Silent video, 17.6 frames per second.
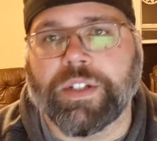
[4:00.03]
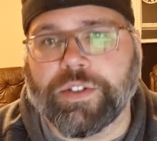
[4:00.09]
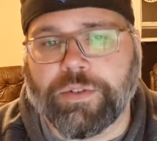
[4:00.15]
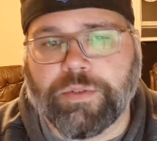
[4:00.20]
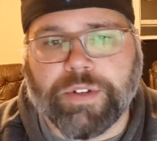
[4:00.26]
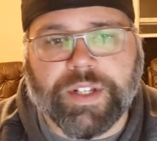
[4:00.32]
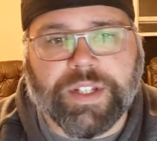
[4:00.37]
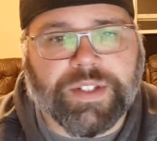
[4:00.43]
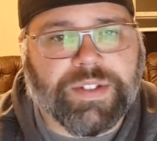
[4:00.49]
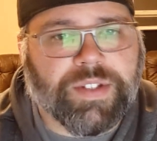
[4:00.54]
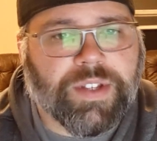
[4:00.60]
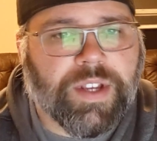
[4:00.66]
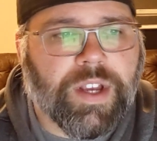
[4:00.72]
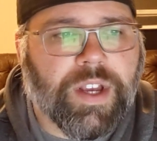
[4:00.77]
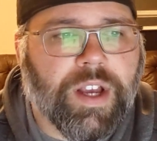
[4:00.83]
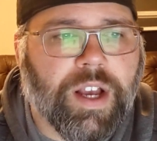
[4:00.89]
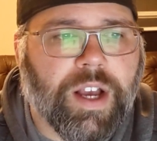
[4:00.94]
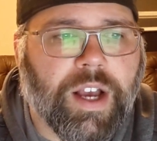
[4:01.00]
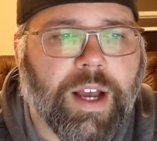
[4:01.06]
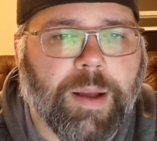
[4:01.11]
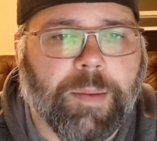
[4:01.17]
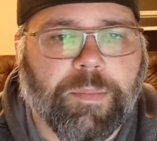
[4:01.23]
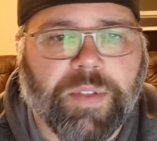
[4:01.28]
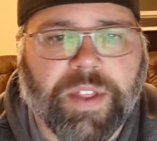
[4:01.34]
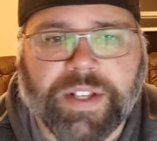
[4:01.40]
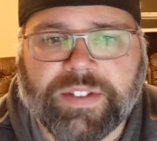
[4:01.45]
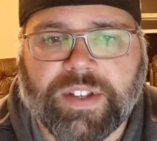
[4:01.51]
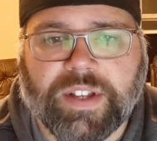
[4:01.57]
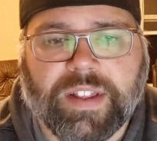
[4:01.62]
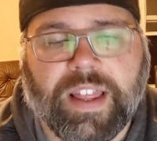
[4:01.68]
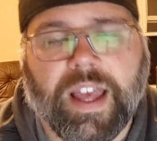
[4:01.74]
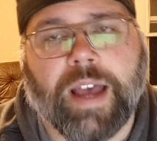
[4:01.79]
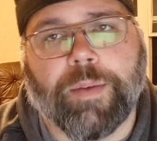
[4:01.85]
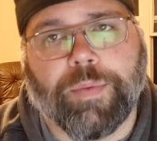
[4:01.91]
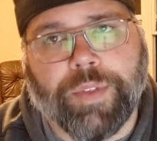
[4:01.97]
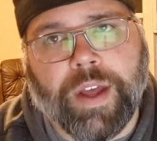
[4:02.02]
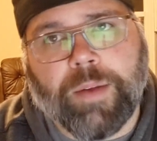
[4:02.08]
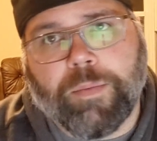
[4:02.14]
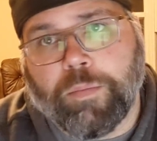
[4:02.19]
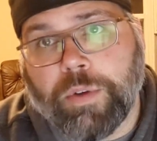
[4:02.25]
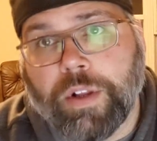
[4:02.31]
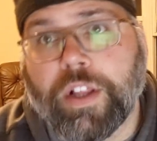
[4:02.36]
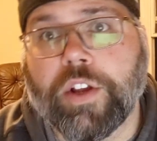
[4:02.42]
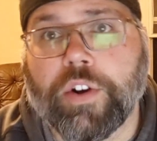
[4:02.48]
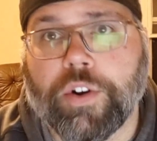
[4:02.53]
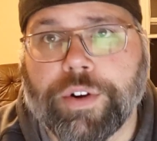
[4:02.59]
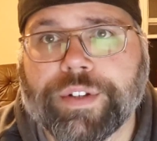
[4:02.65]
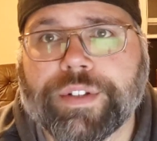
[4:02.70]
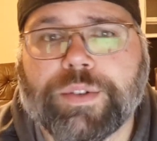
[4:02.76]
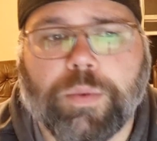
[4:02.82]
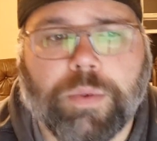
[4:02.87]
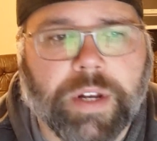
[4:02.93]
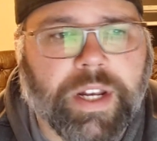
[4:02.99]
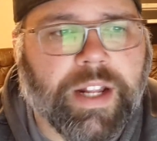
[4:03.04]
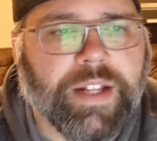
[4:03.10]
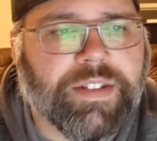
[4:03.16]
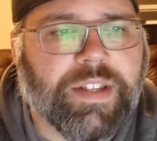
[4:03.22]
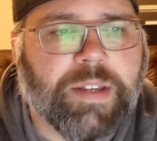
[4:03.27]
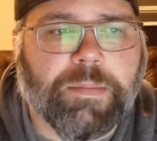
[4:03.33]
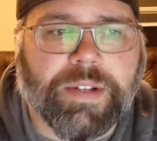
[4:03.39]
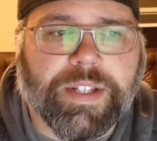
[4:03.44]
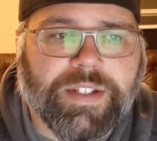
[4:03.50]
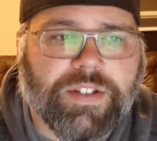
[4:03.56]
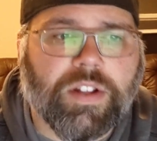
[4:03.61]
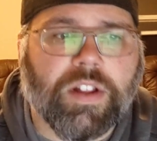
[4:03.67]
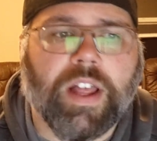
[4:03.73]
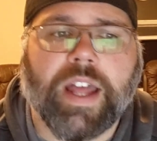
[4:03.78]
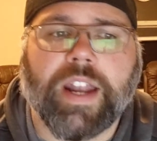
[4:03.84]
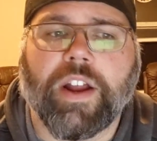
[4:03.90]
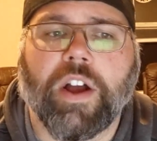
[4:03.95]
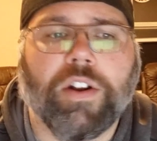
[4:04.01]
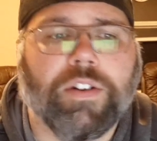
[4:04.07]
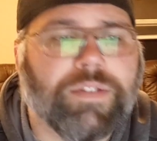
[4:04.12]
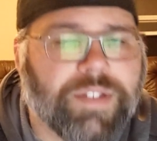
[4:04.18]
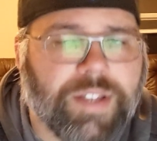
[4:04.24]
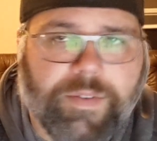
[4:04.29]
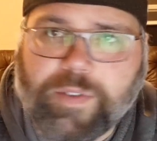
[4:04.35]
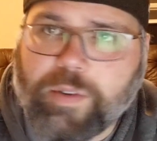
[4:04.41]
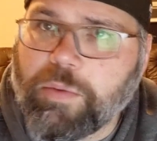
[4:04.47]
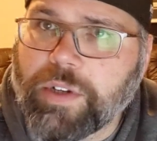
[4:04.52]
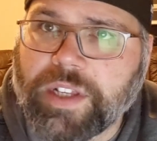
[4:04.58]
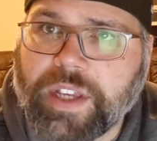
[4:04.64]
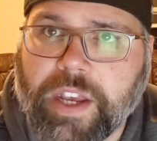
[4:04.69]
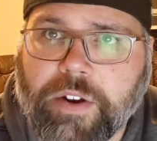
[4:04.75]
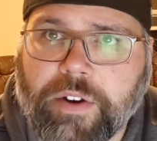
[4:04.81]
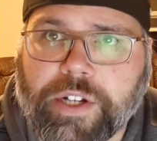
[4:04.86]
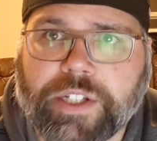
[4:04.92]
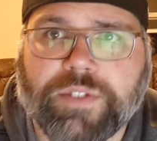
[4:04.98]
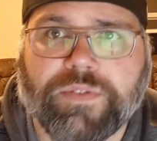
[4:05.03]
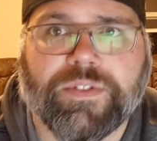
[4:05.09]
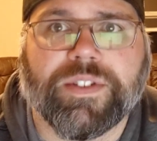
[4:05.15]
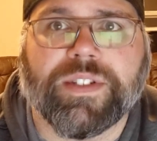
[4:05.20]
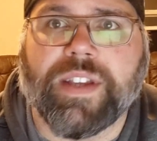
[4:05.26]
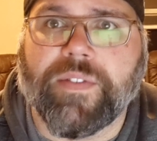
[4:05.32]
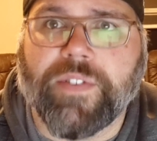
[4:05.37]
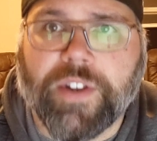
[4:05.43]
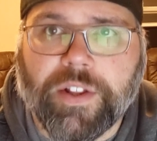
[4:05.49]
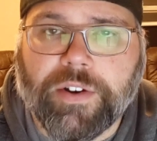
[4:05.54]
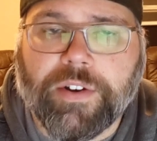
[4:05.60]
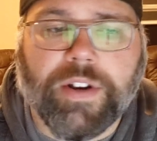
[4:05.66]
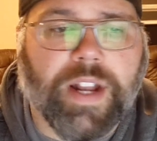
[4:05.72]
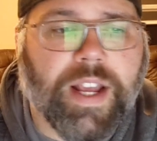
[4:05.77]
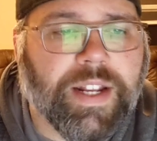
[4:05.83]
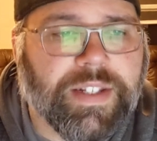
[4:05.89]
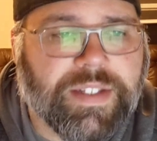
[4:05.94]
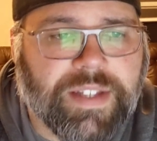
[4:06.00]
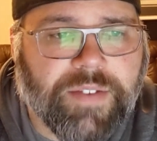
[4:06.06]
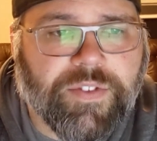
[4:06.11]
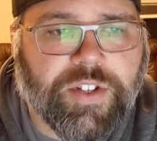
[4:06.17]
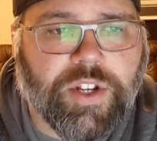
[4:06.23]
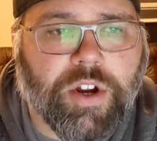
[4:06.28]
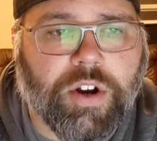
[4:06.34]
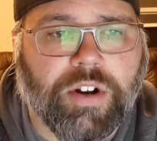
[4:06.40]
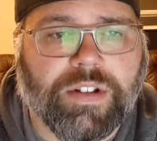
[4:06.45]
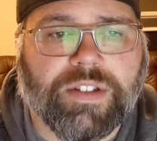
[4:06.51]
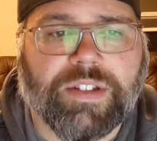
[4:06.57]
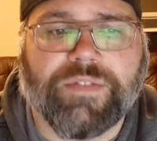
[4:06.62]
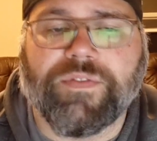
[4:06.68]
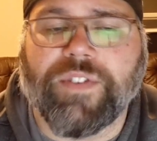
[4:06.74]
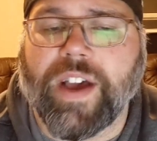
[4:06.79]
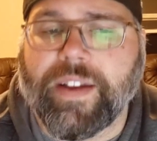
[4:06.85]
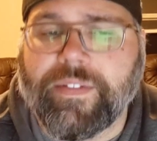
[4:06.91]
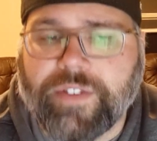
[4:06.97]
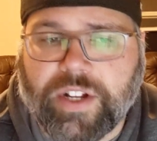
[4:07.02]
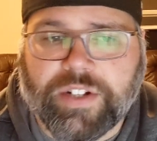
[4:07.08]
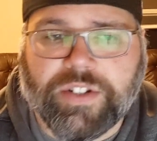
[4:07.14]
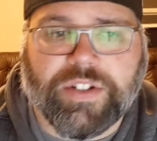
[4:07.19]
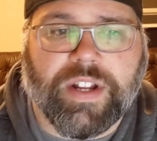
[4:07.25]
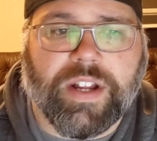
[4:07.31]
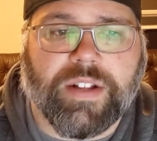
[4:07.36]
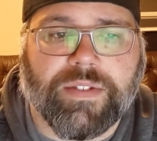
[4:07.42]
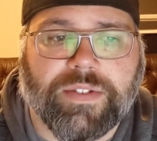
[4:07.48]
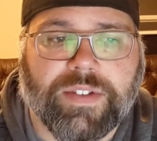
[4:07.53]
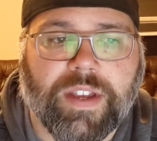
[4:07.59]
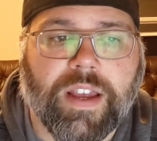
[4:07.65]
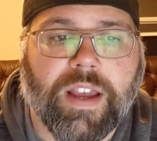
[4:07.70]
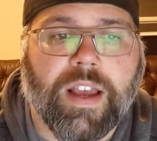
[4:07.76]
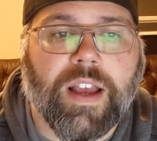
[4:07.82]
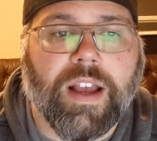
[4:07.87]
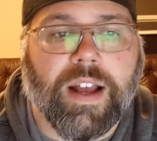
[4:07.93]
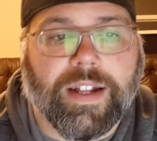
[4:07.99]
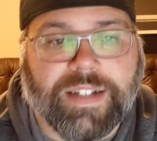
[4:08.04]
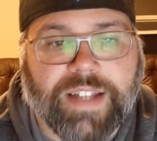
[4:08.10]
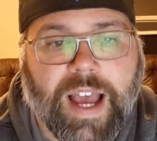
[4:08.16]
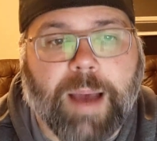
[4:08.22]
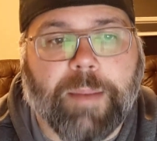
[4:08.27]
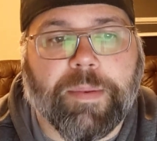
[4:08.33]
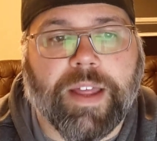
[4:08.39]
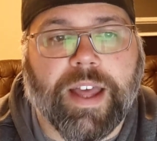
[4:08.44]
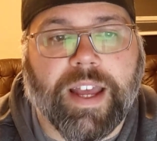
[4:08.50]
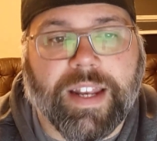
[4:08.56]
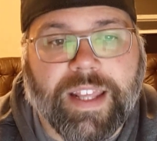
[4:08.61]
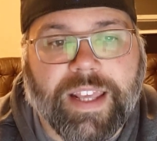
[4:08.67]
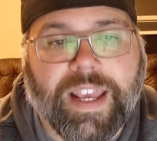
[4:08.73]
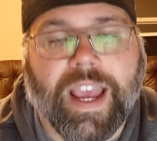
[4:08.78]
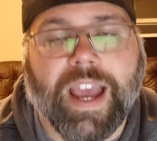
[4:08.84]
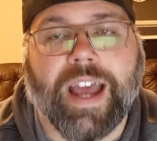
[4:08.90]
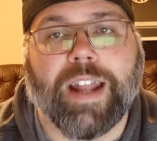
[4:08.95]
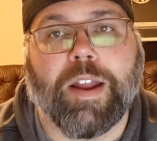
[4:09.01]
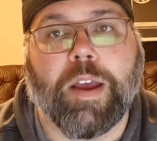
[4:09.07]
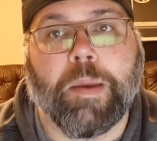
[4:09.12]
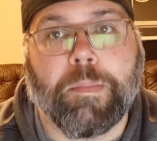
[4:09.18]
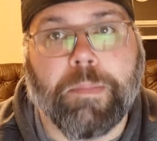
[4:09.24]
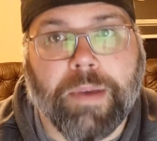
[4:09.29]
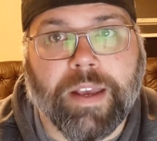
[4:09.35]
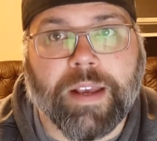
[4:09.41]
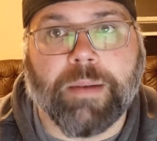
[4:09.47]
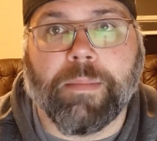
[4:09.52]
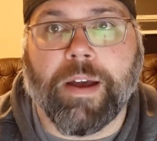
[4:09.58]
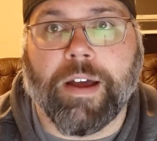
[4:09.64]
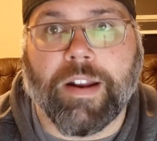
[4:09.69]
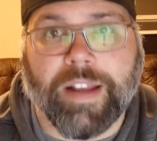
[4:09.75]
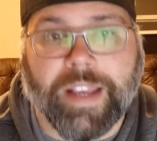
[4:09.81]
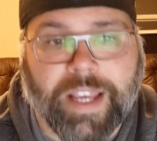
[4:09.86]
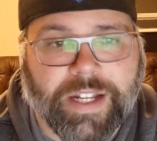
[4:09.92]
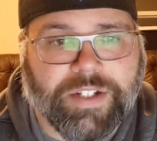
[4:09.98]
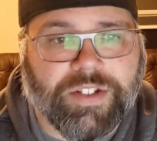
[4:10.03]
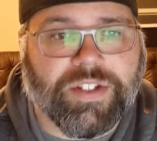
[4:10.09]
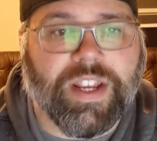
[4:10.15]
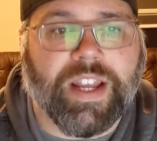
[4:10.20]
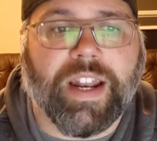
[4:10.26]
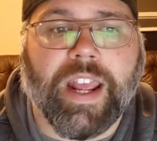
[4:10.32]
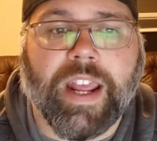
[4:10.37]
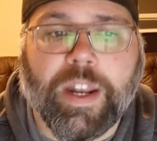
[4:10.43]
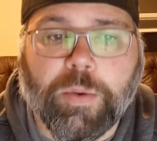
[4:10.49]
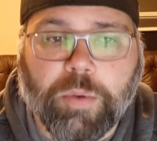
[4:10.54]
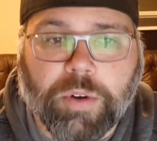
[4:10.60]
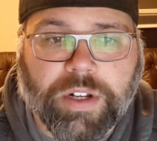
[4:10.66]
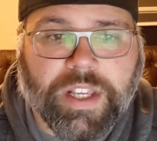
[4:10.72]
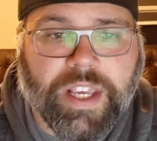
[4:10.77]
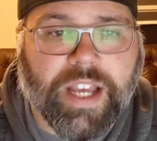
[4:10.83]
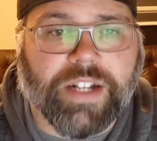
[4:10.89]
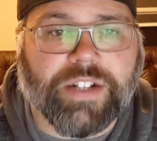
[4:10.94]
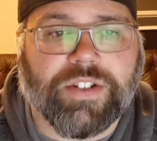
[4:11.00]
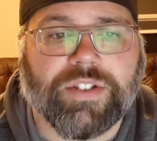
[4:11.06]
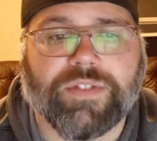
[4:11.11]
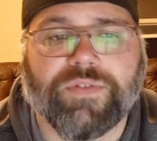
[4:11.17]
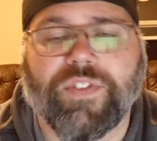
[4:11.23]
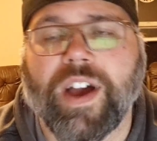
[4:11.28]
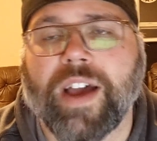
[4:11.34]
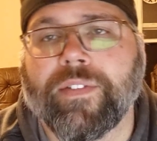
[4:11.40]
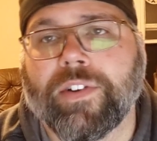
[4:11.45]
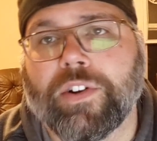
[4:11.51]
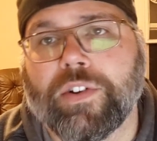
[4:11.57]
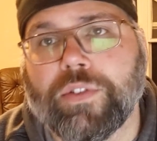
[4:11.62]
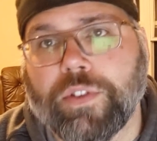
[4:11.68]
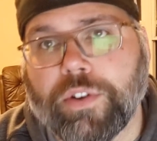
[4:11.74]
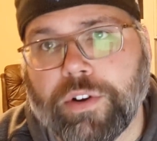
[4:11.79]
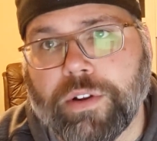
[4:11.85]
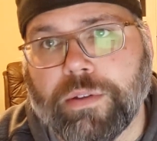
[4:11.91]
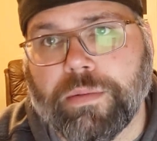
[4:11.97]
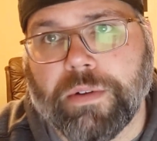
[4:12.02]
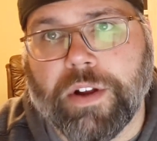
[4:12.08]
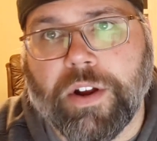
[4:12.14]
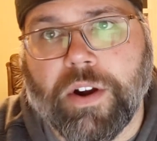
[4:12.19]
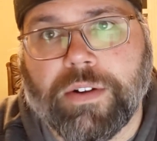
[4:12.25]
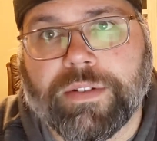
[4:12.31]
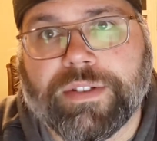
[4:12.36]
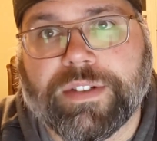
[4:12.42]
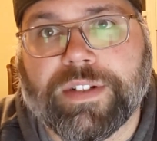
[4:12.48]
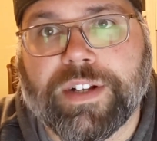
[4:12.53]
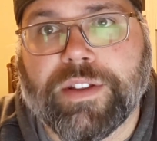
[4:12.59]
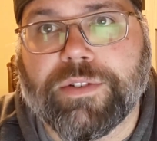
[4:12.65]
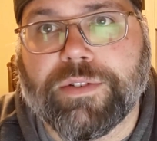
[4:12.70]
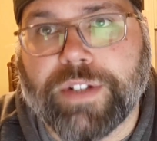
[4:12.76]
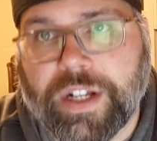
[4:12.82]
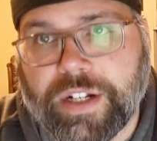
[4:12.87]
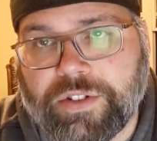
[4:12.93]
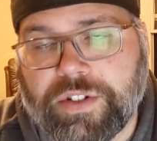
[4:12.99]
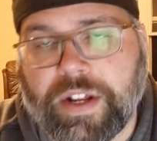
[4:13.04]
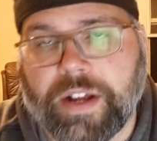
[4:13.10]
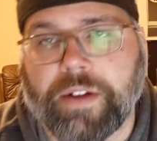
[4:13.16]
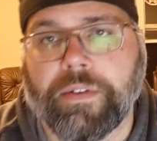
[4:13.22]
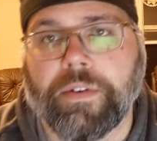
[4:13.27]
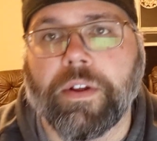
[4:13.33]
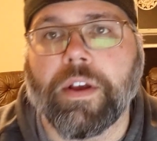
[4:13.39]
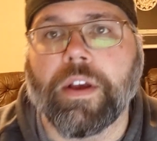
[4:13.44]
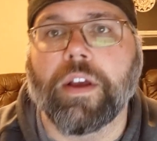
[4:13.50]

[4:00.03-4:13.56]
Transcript: Injuries, um, things like that, that really hurt his twenty nineteen, but he still had one hundred seventy-one carries for seven hundred ninety-seven yards and five touchdowns. On top of that, he had a big amount of catches. He had eighty-one catches, five hundred thirty-three yards, and another touchdown.